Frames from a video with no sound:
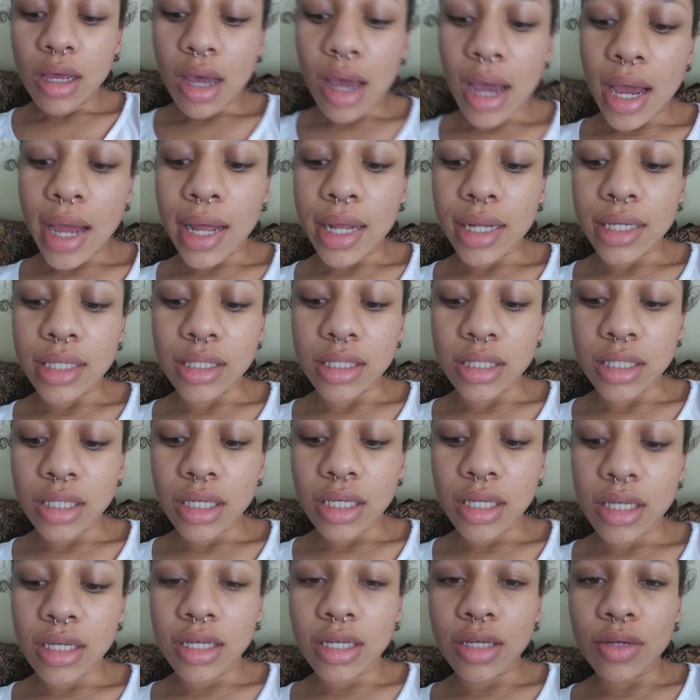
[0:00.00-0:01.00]
And
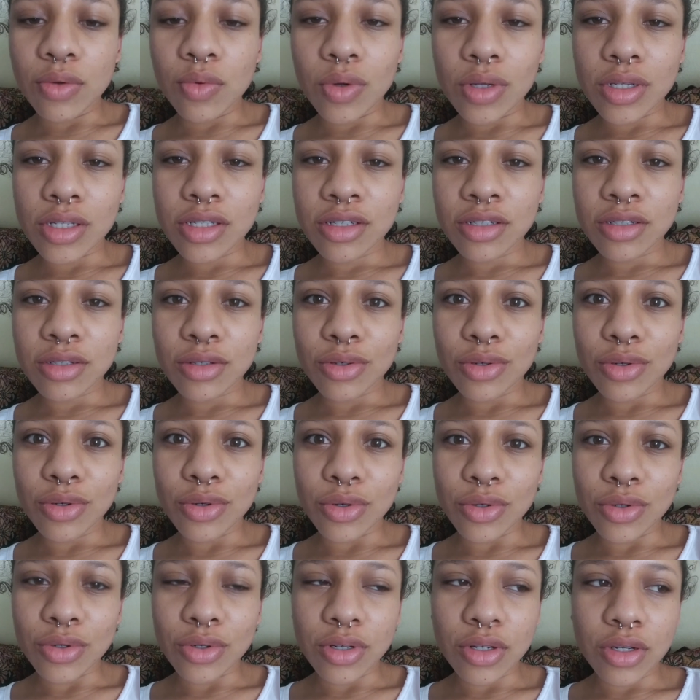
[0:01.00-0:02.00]
it wasn't
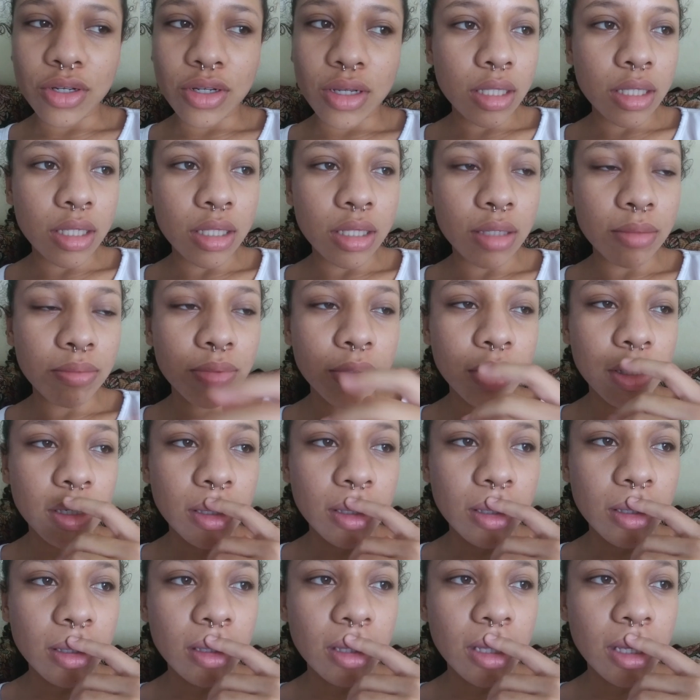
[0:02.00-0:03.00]
good. The
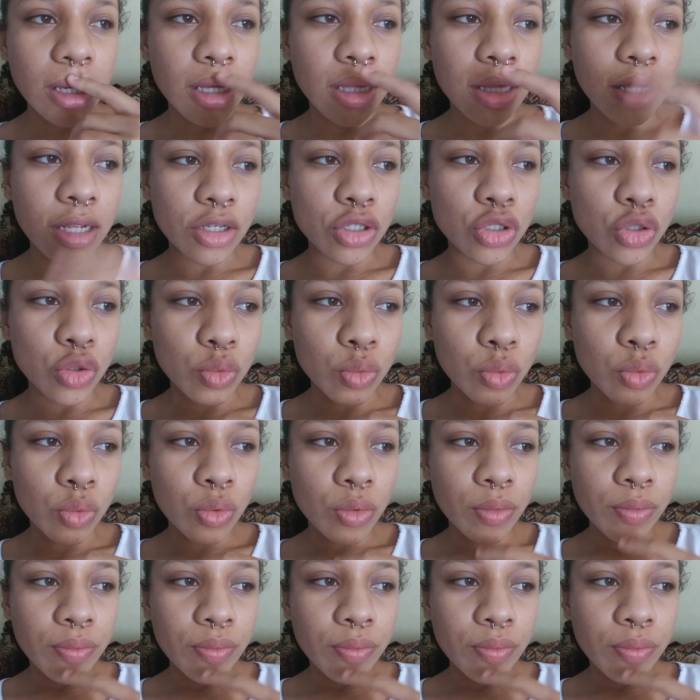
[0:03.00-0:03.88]
dipping thing that you,